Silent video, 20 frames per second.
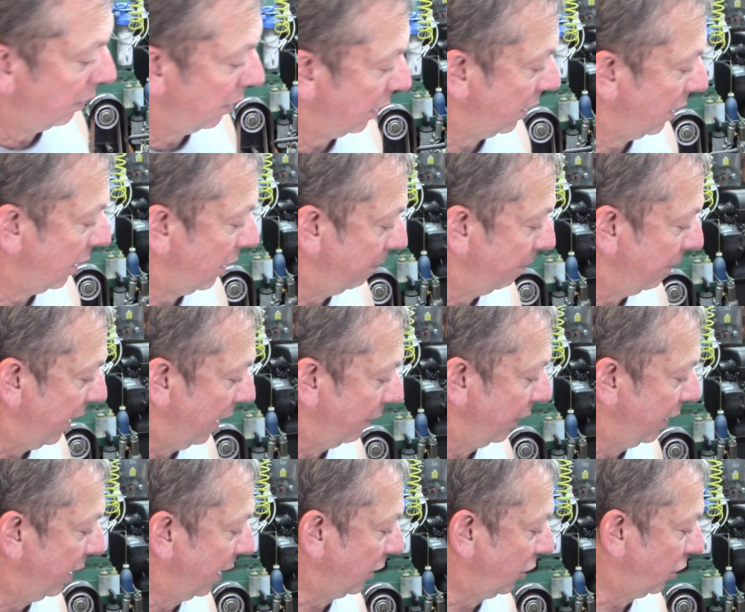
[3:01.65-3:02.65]
Um,
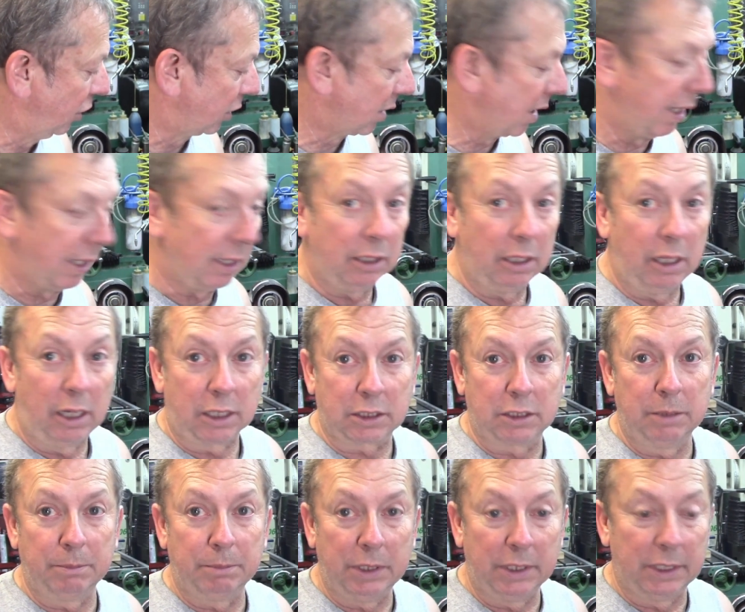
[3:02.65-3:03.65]
everything's just kind of
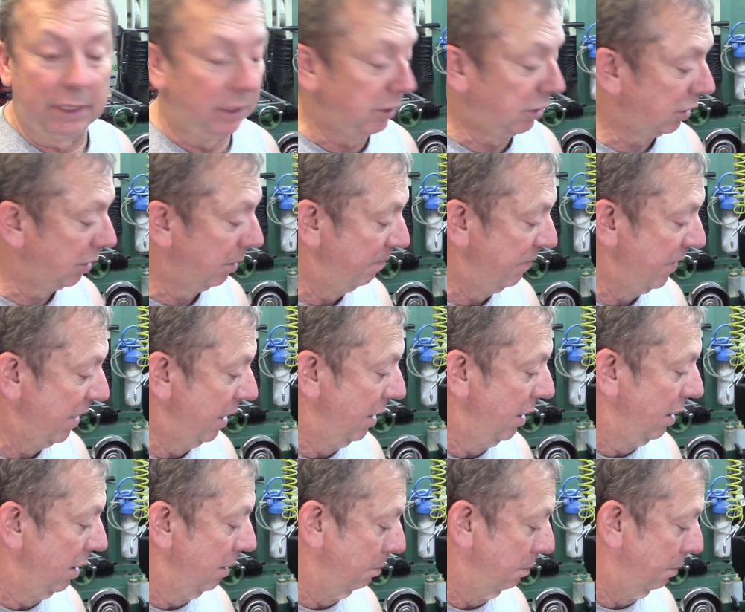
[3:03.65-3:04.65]
locked in place,